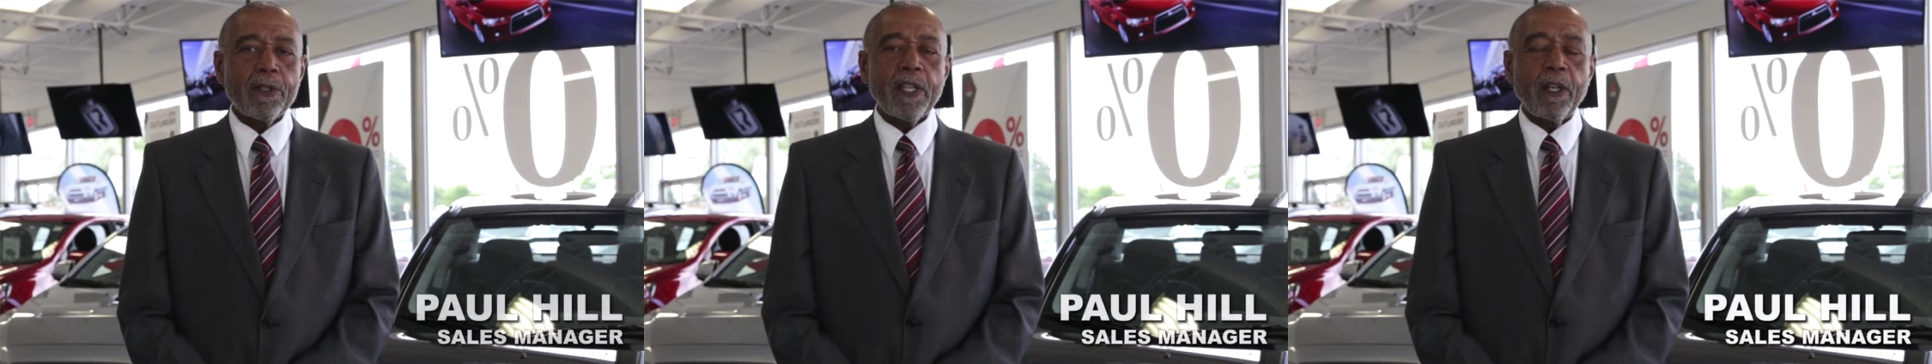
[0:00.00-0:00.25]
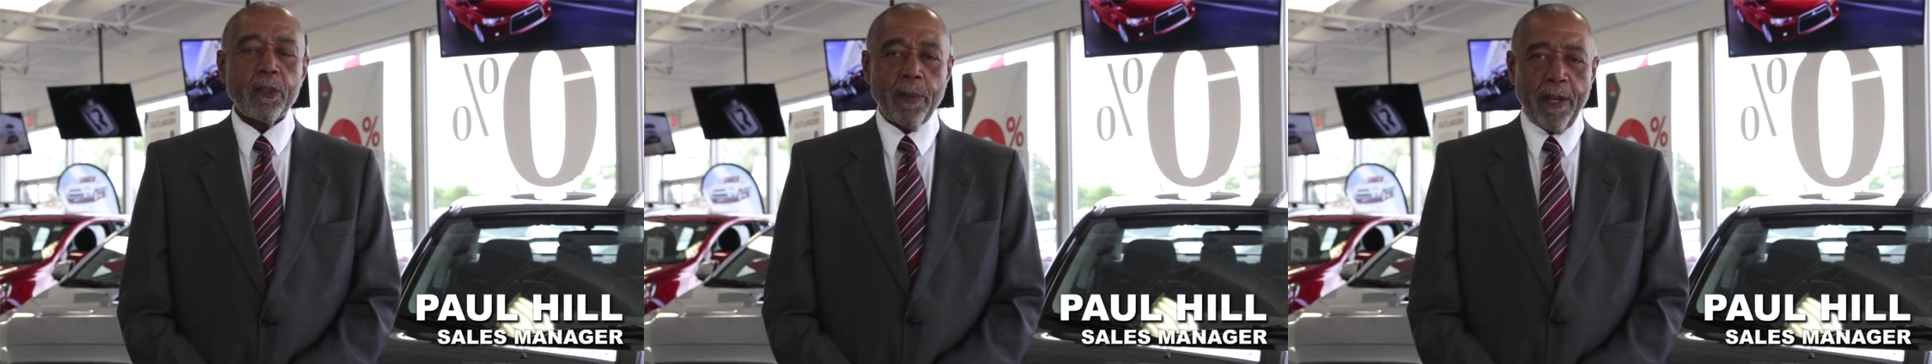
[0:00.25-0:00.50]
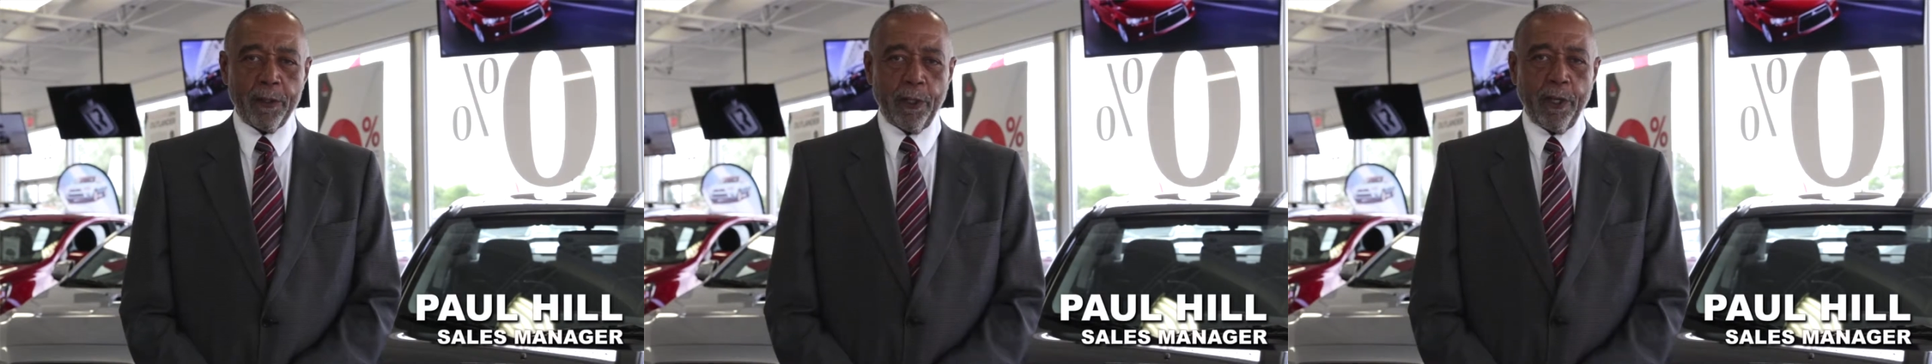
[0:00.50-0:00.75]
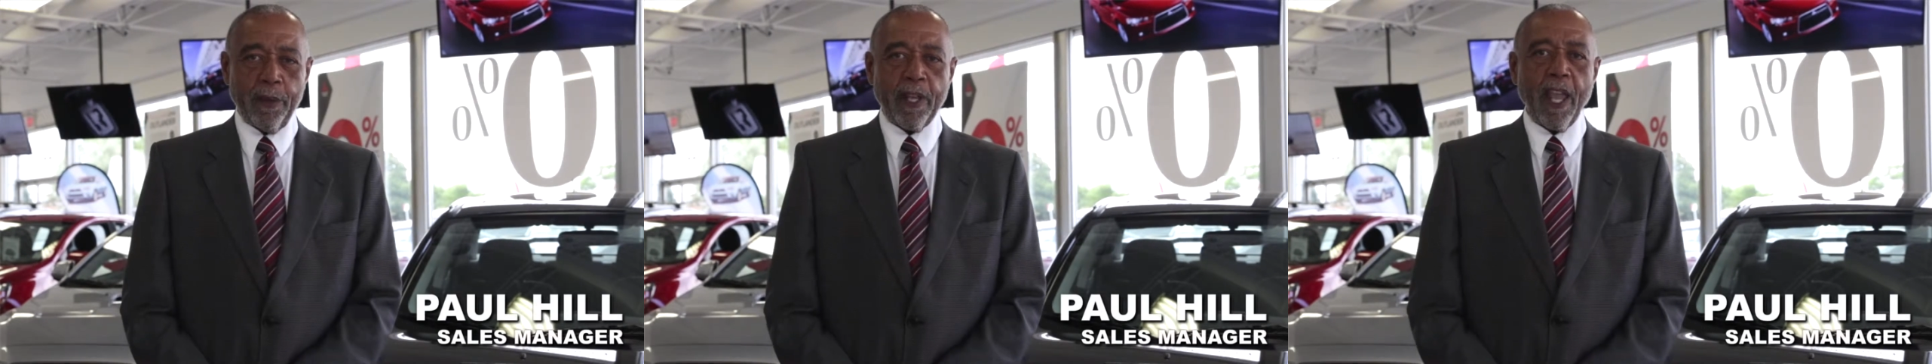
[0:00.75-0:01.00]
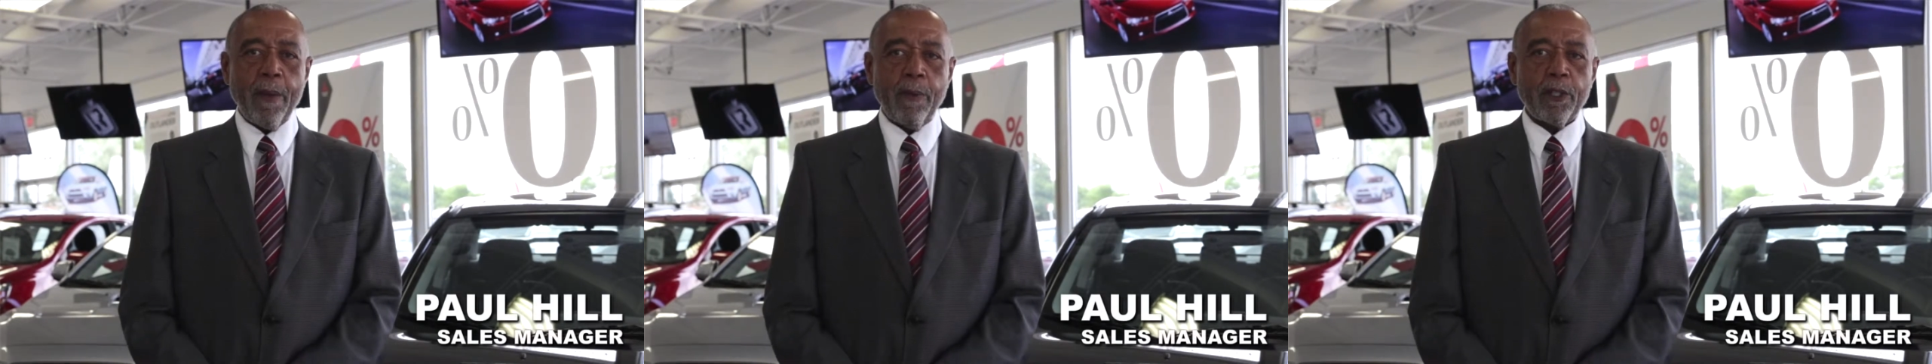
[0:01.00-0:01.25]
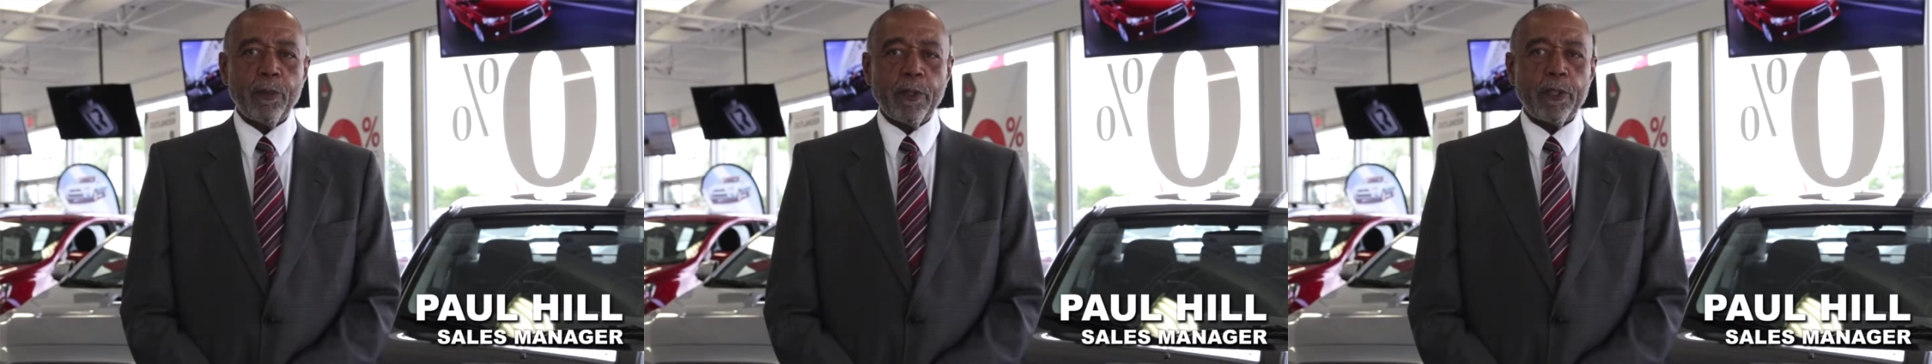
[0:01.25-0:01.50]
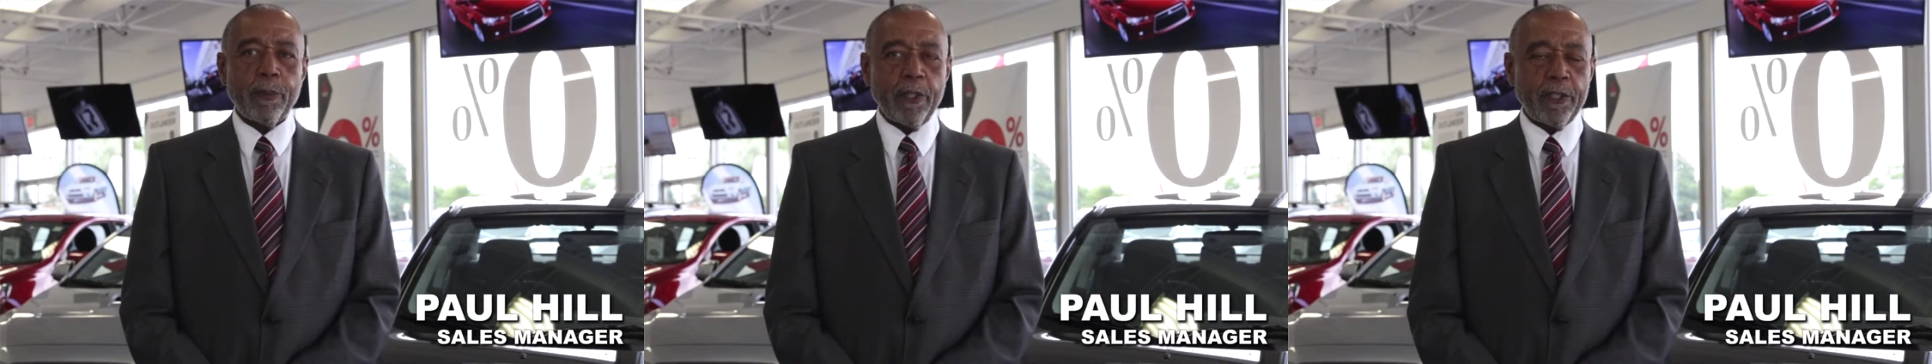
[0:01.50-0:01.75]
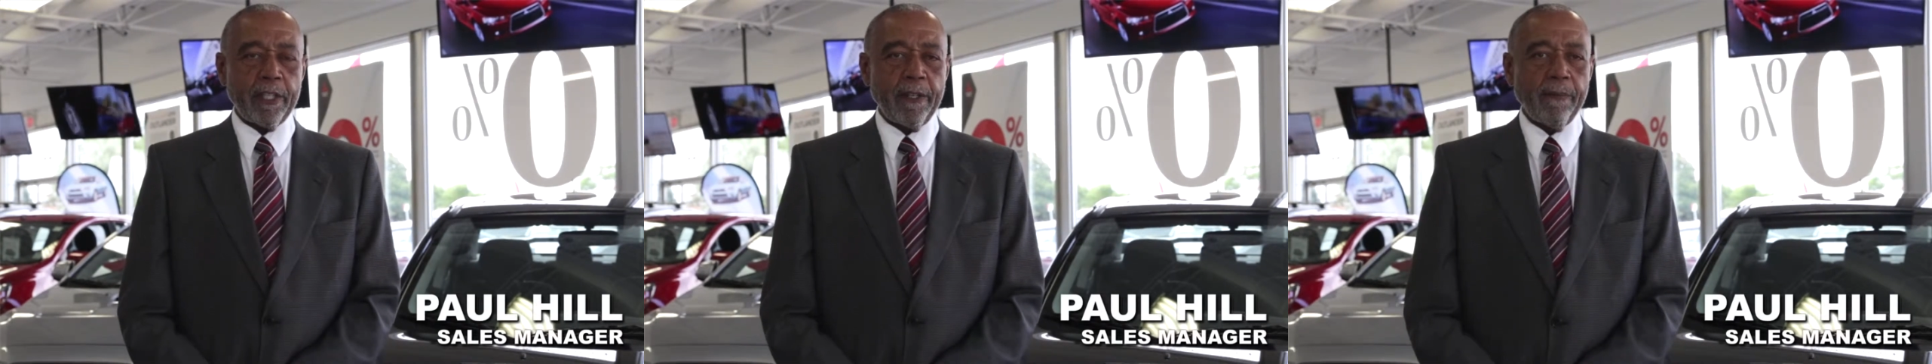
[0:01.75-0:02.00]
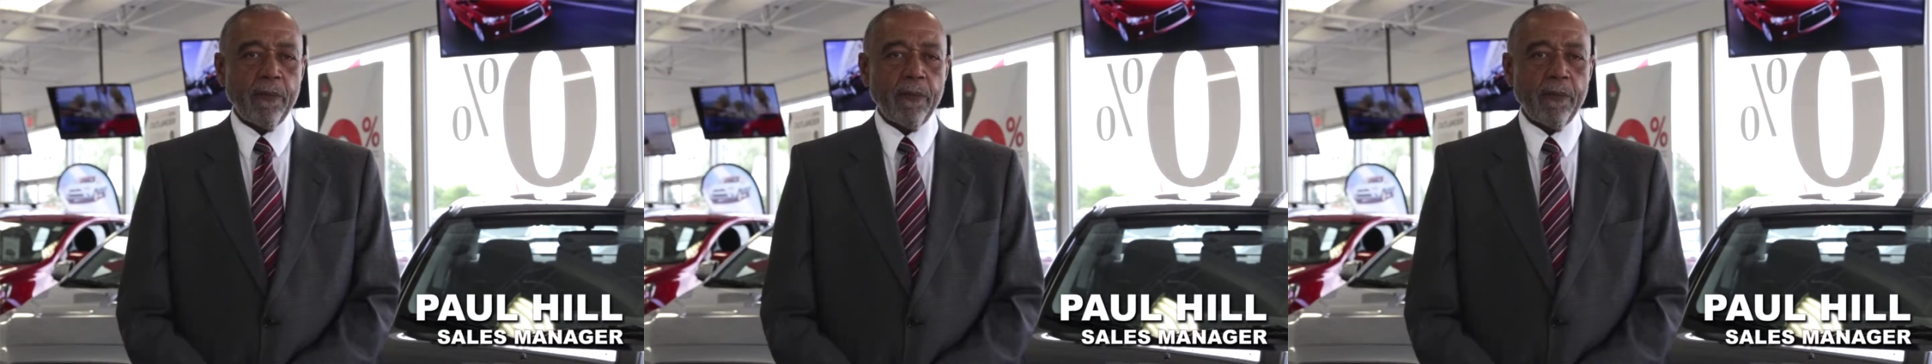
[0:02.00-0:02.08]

sales manager here at Cambridge Mitsubishi.